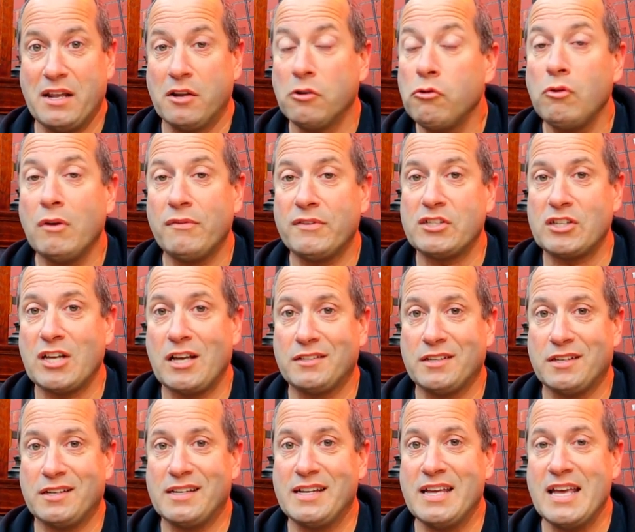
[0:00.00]
in and all of a
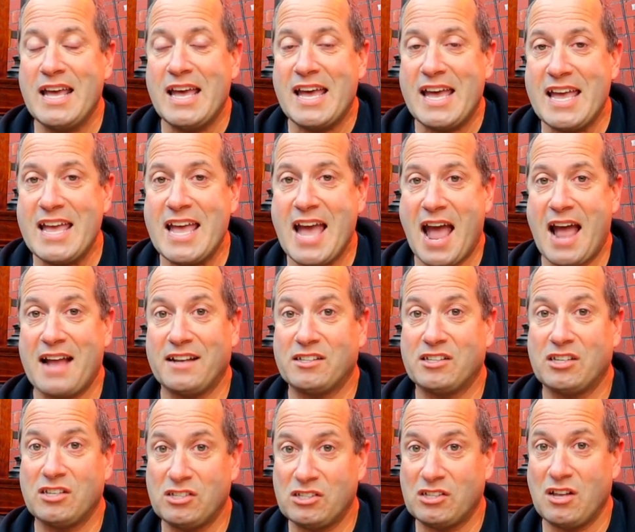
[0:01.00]
sudden he
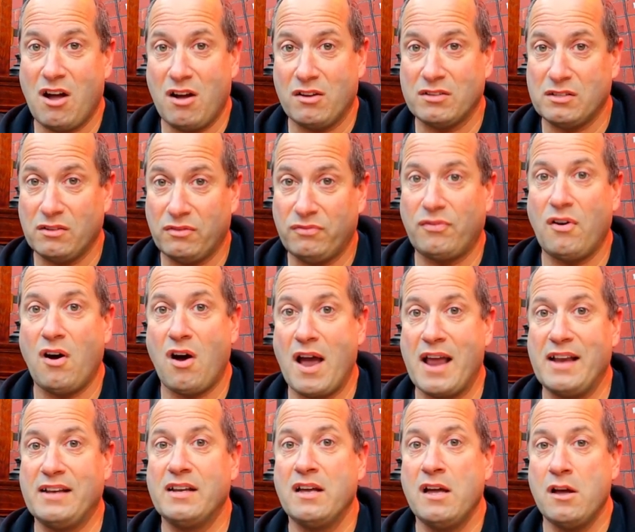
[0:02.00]
had to start to
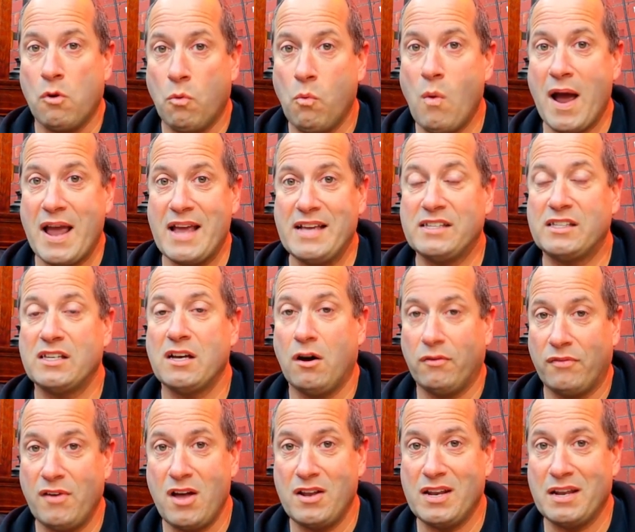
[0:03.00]
find ways
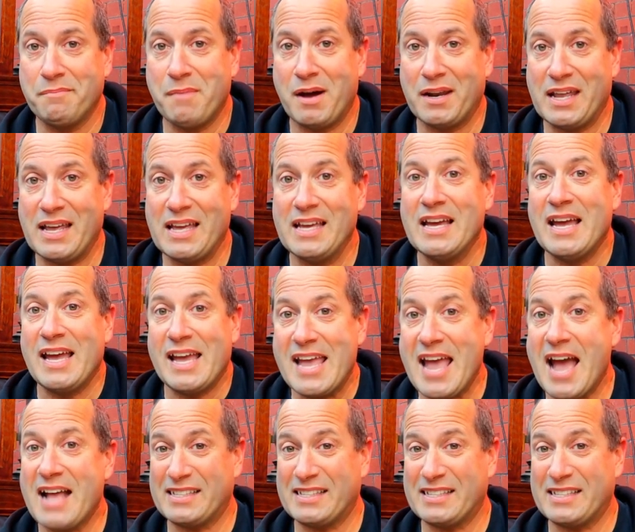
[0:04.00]
of earning money. He